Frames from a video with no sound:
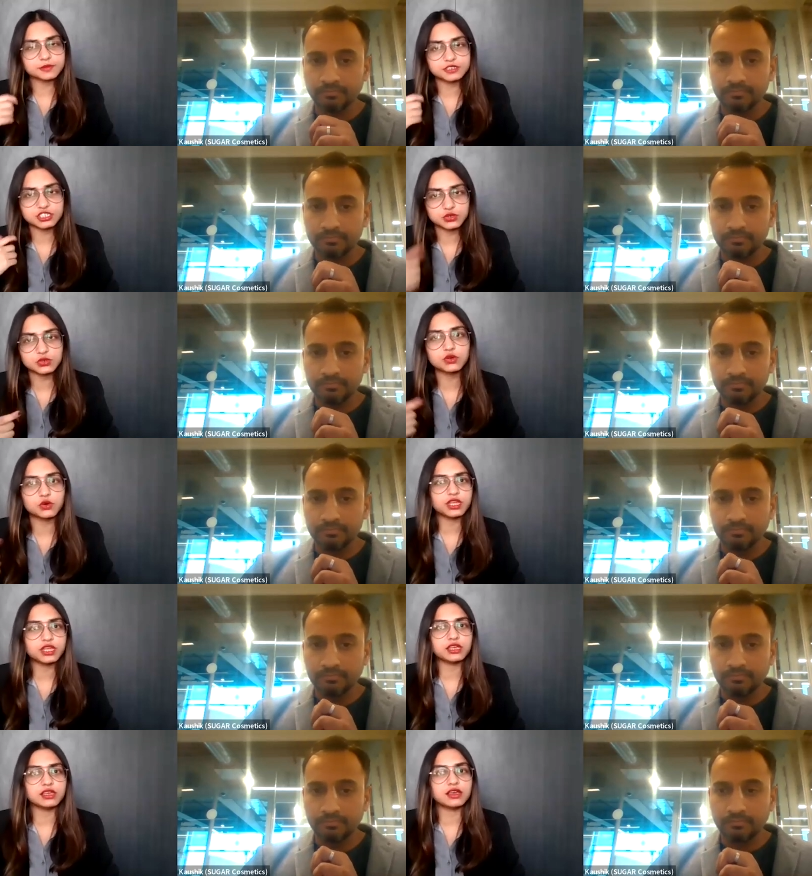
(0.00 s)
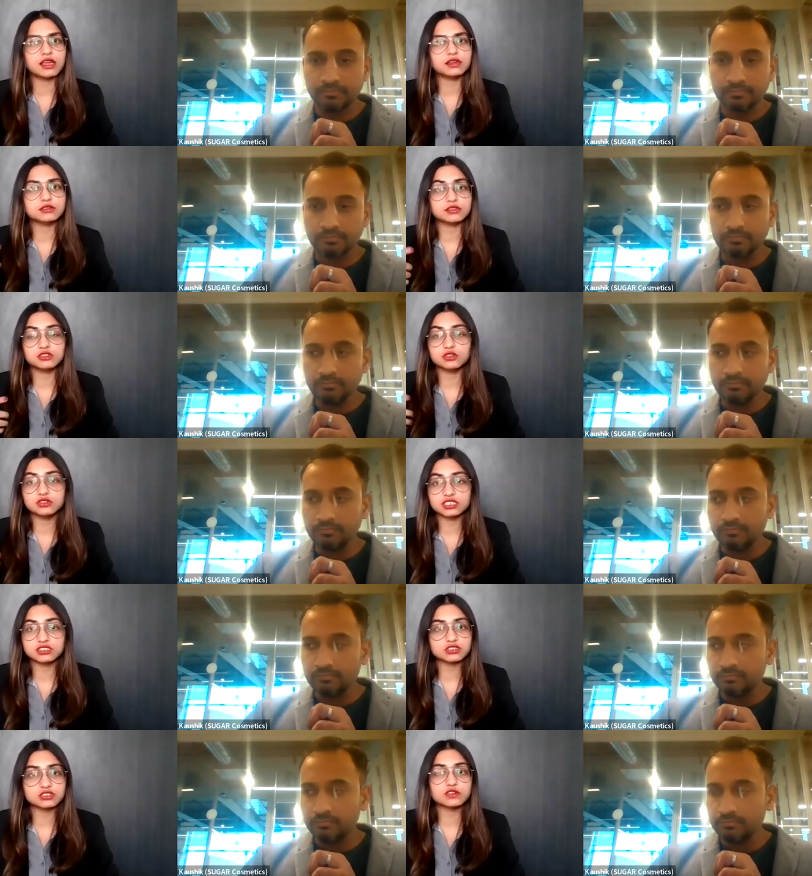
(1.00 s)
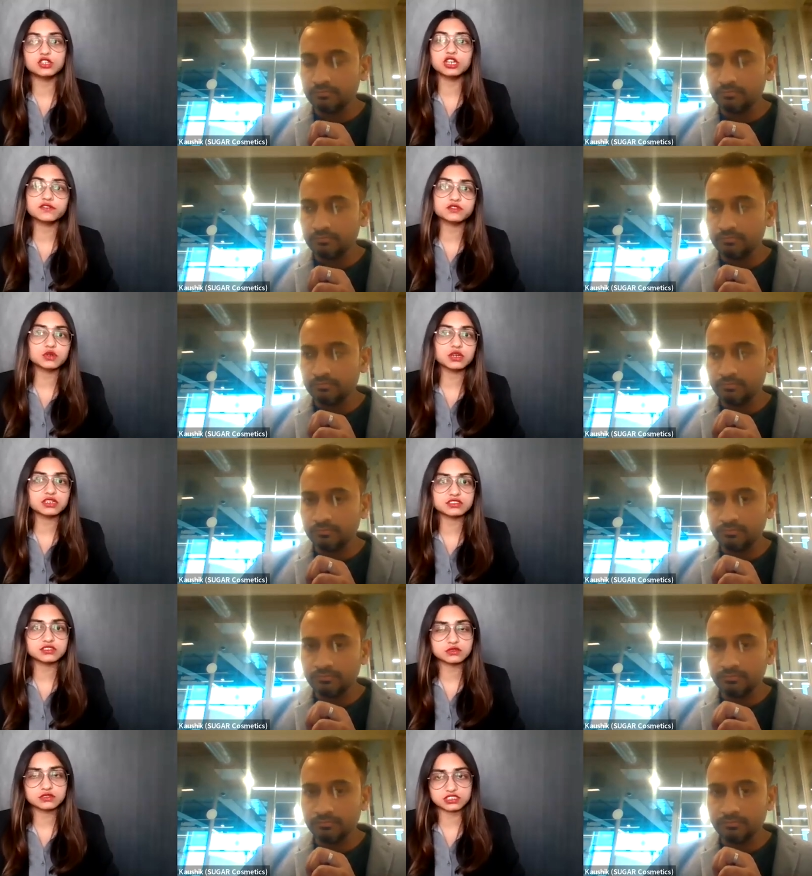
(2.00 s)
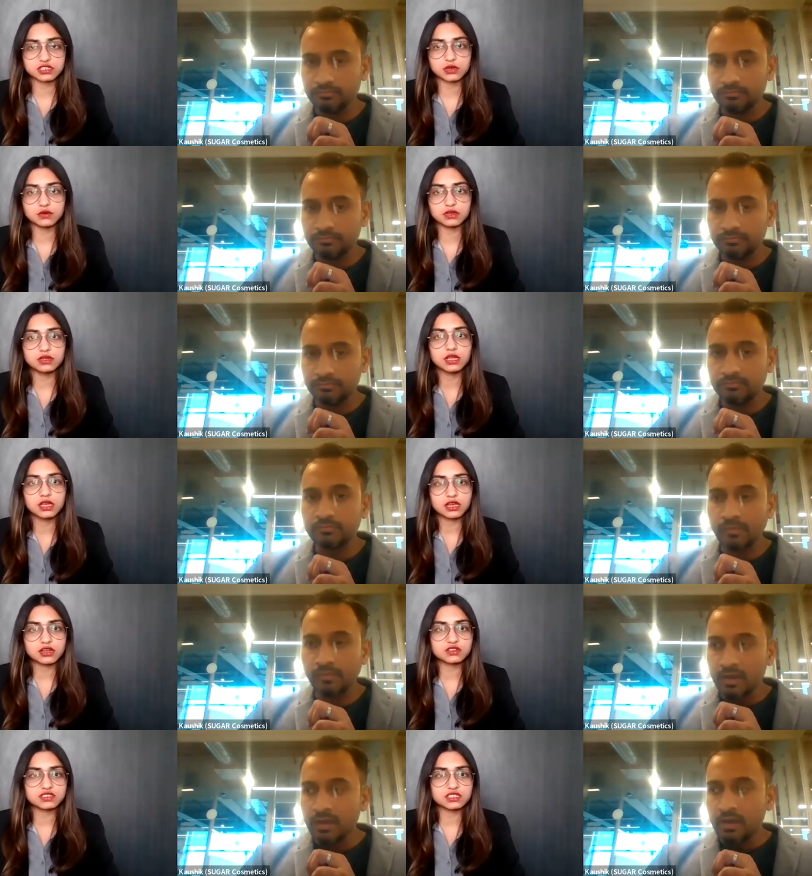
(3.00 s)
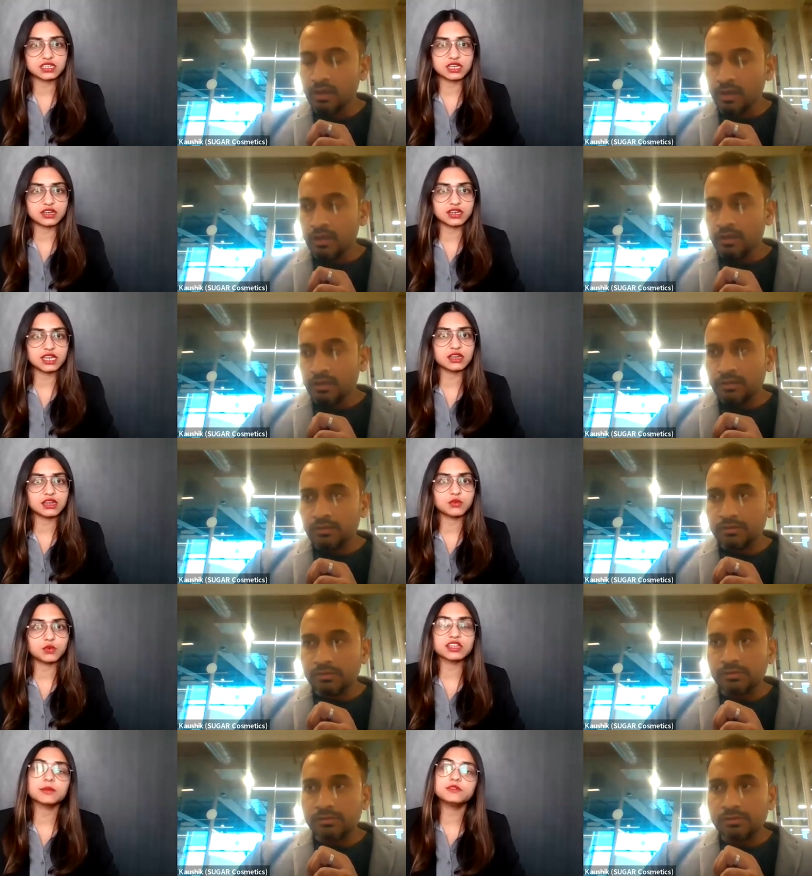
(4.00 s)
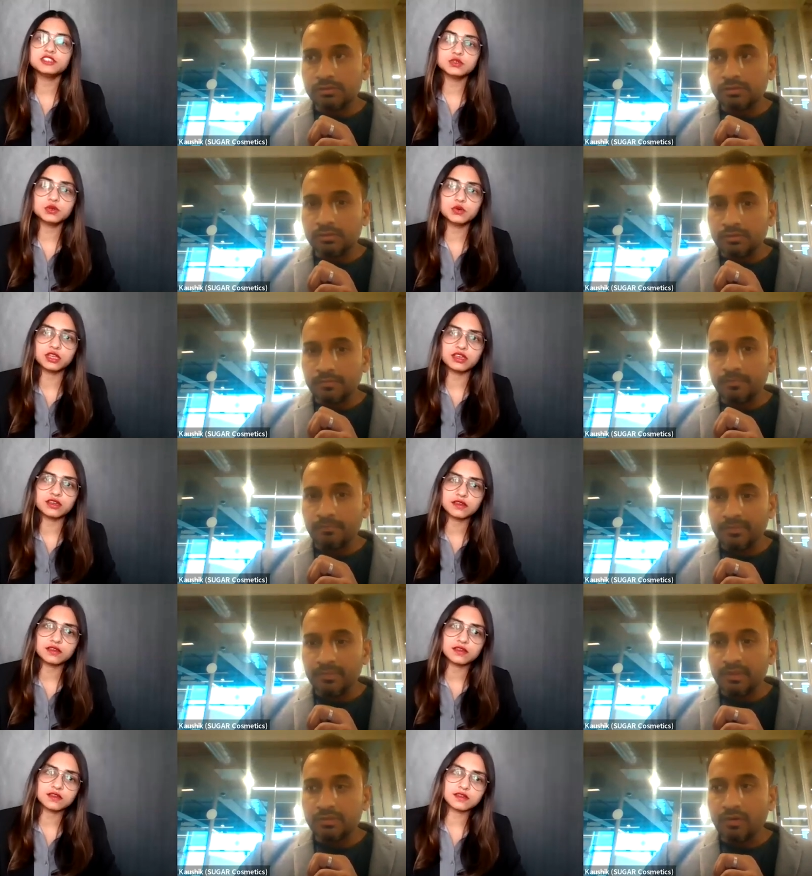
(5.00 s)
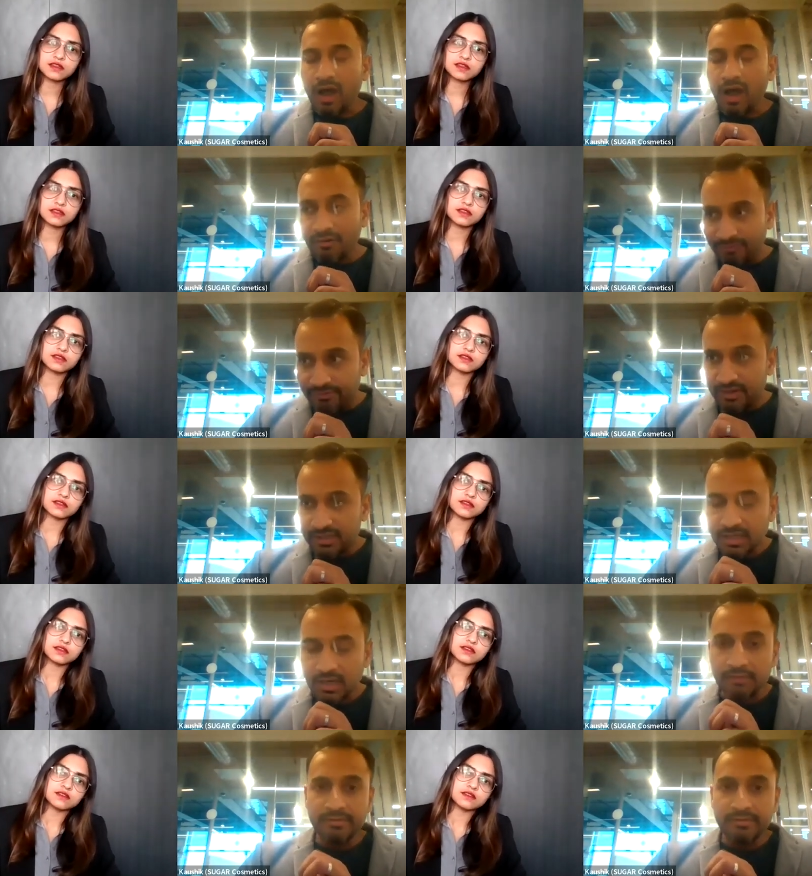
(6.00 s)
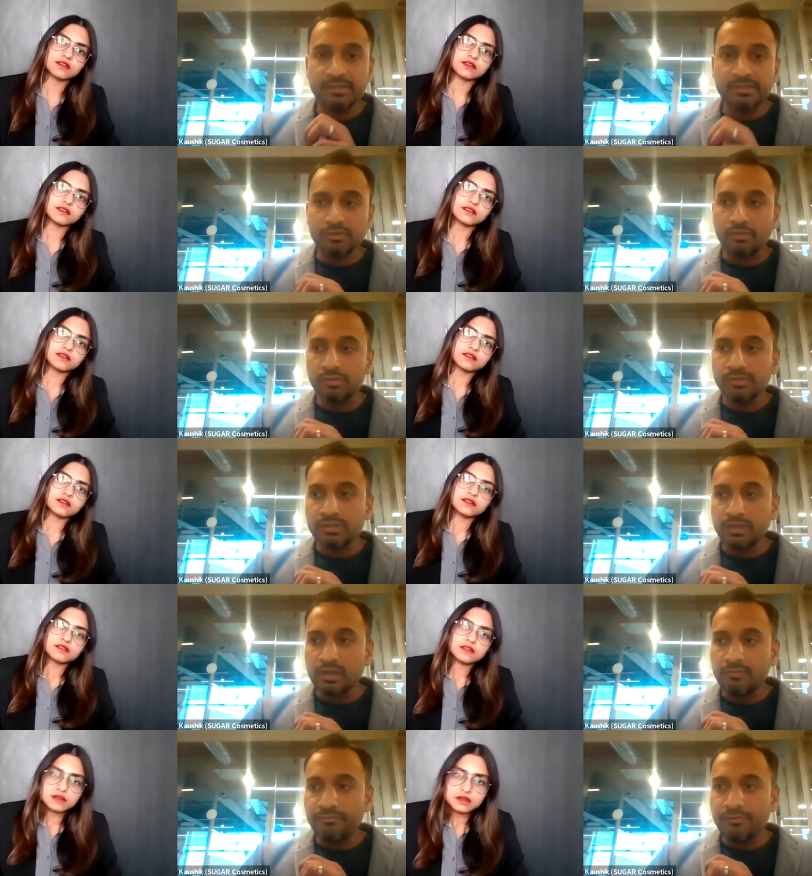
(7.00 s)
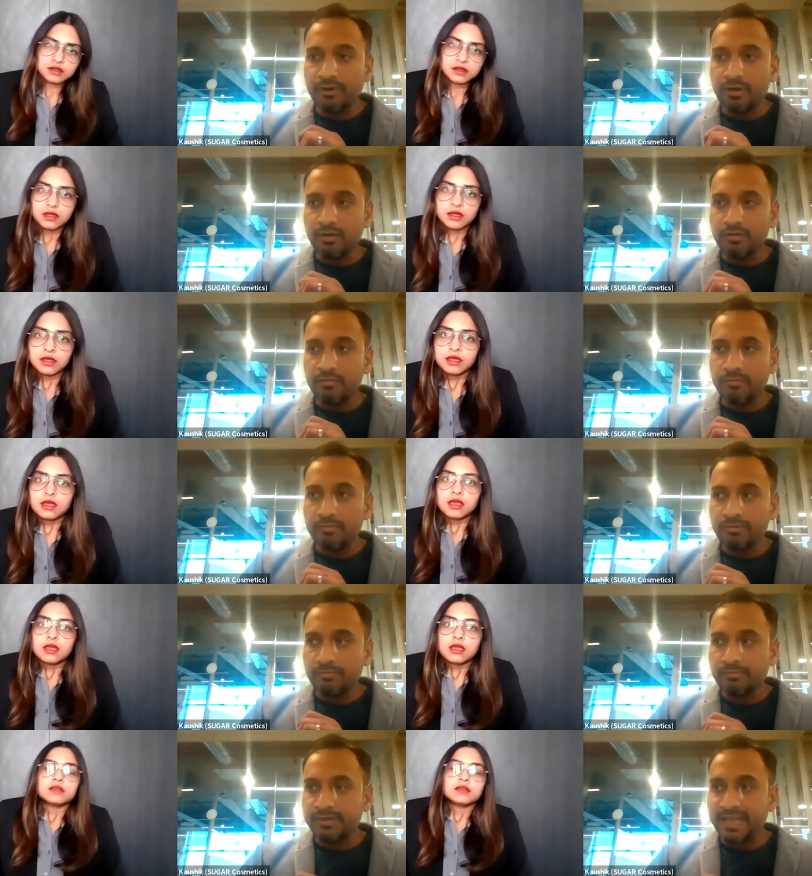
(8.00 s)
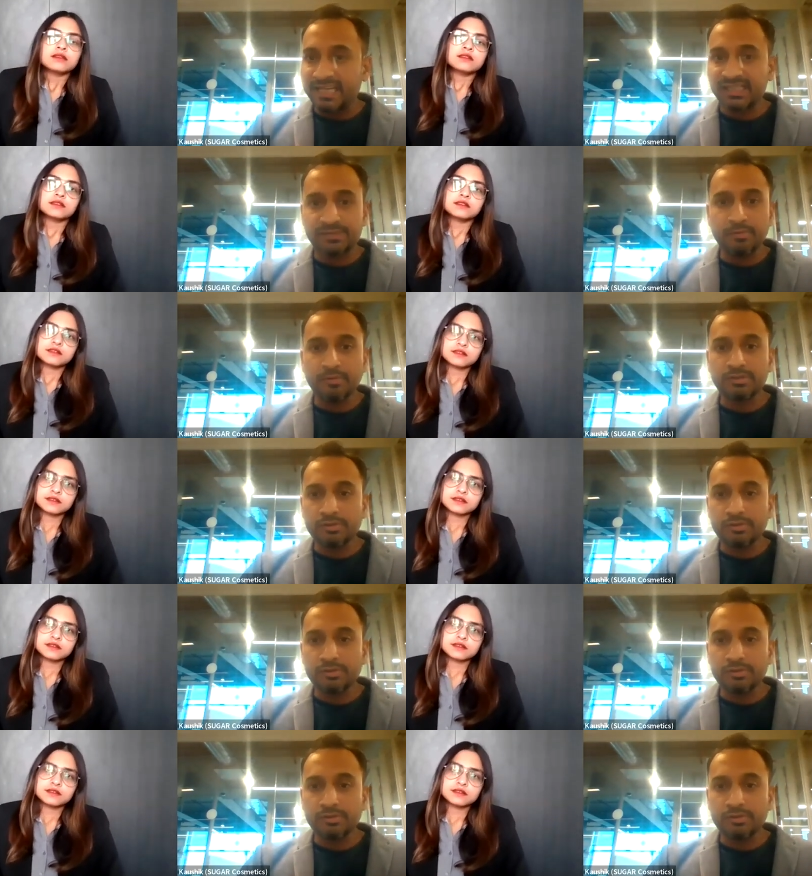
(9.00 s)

Speaker 1: kept you going and you know you, you have 200 stores now across india right what kept you going
Speaker 2: so our first 100 stores were textbook